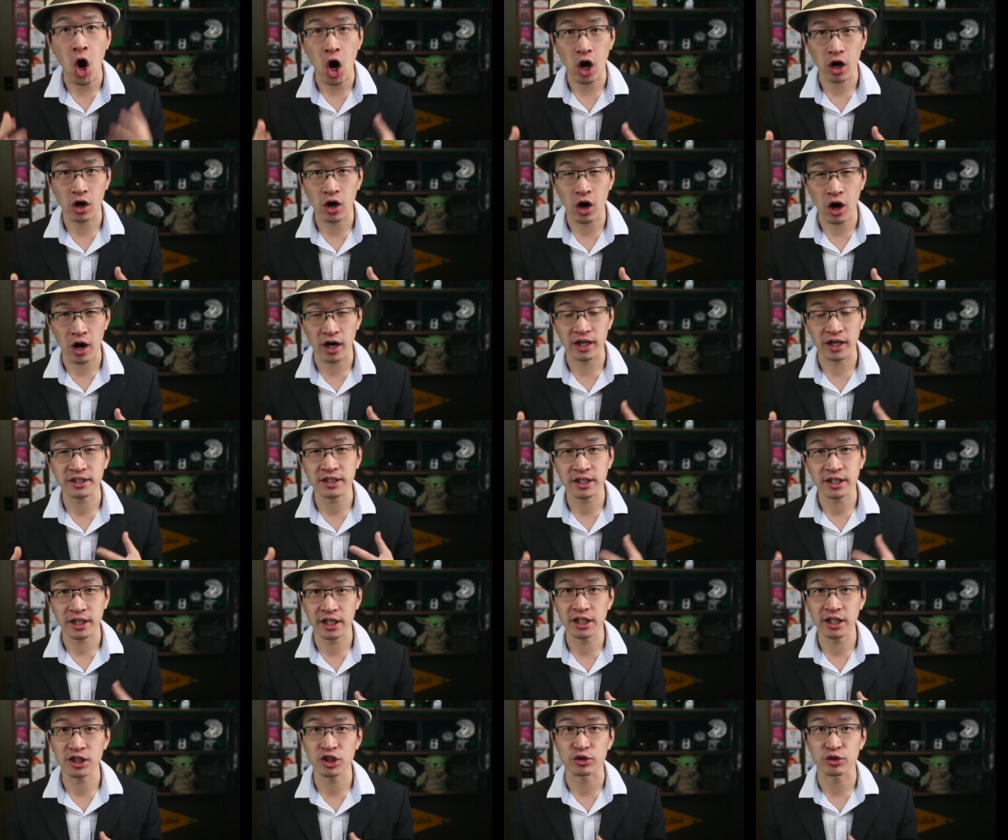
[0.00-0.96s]
cost
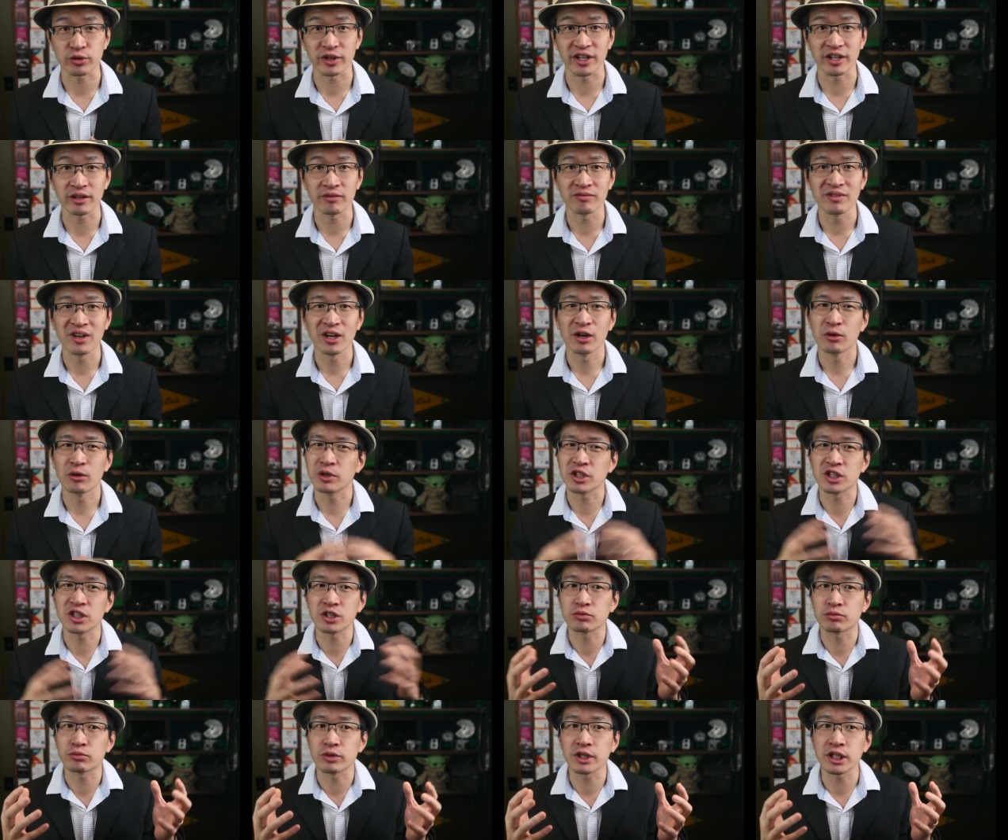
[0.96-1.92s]
history, which
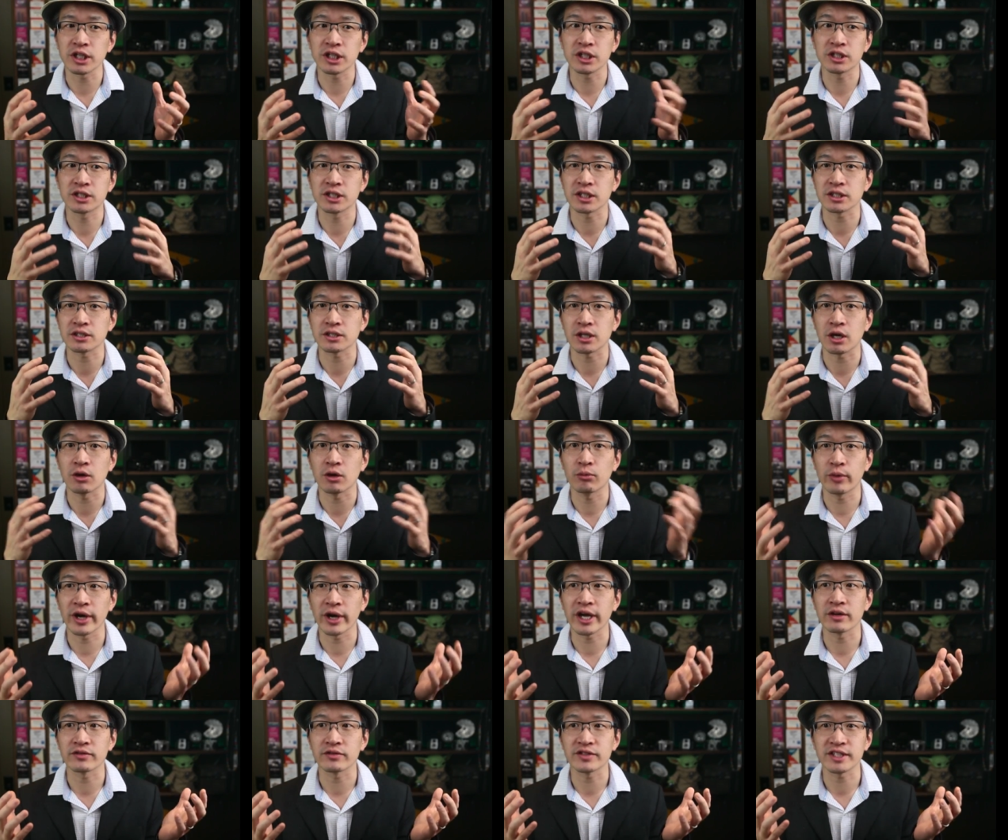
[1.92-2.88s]
is really just a
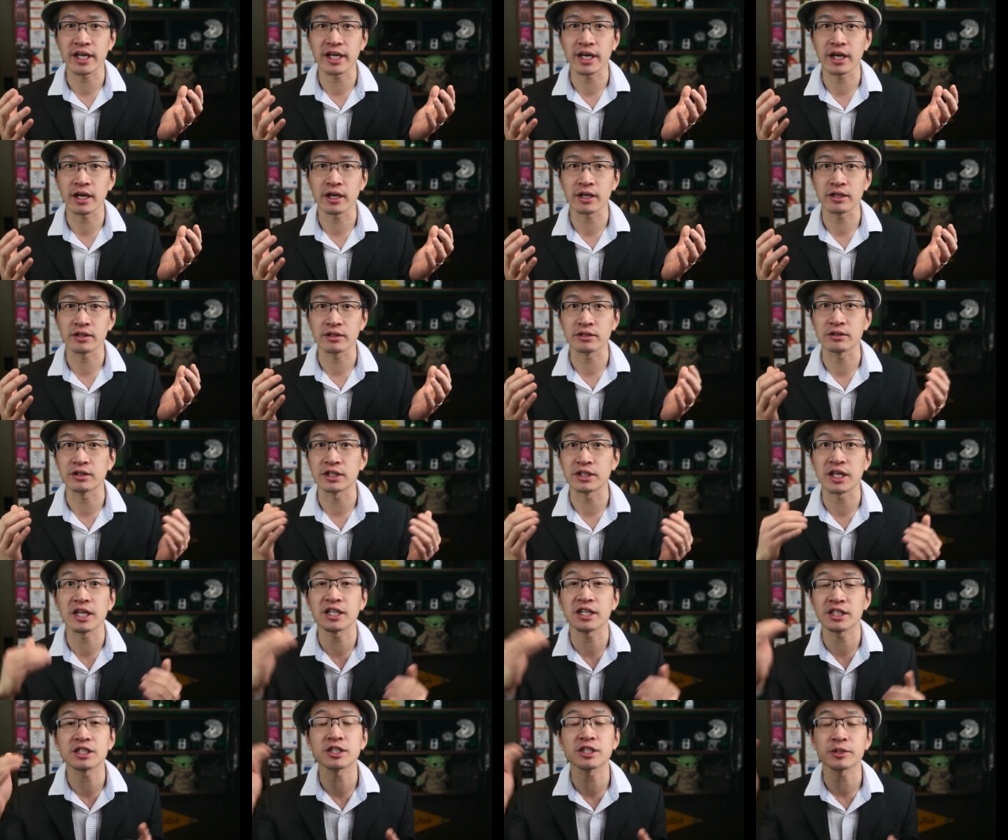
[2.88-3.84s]
way of saying they
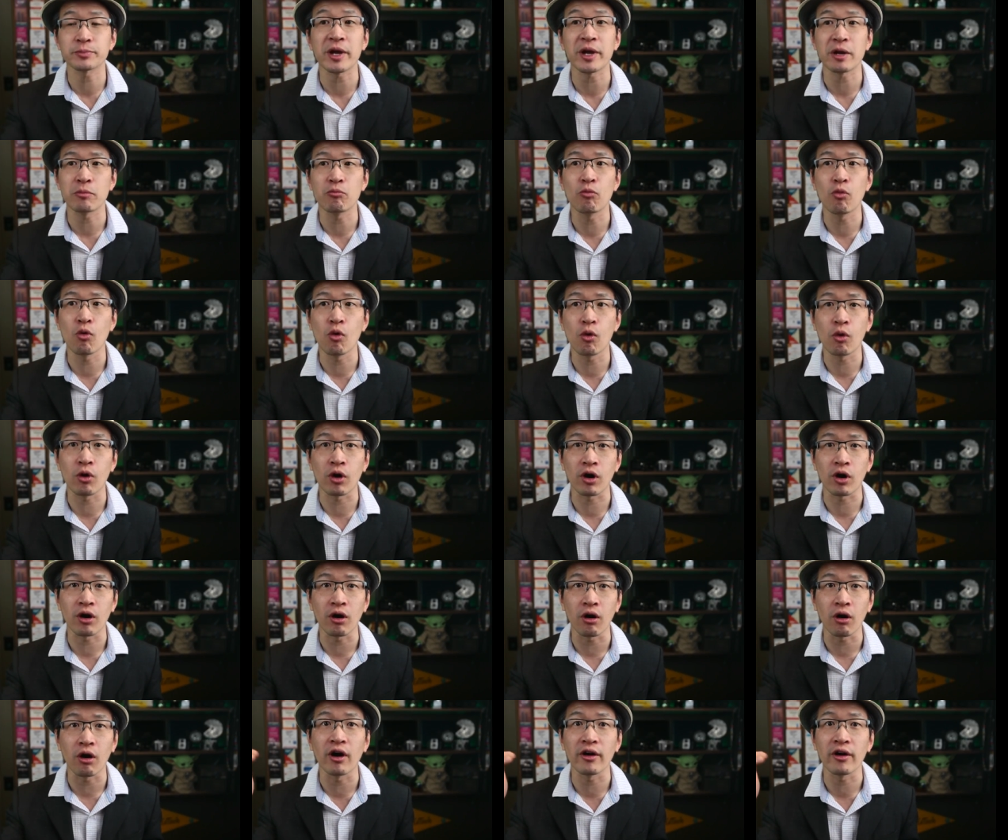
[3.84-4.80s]
just spent
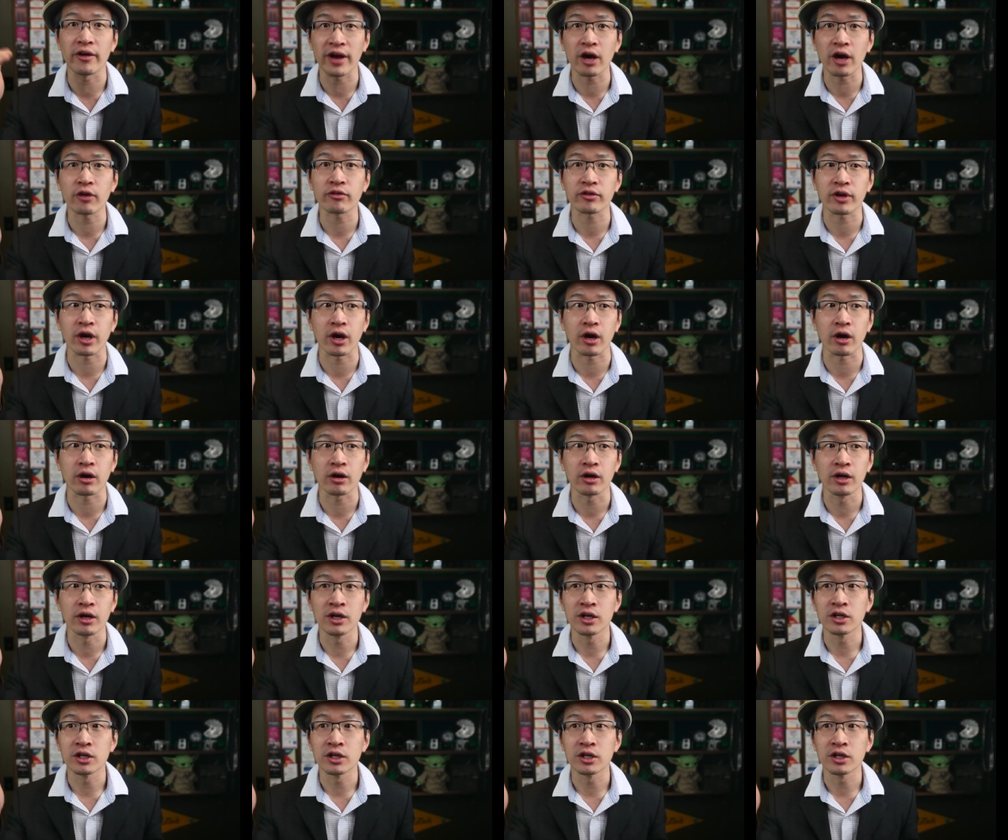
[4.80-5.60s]
more on healthcare.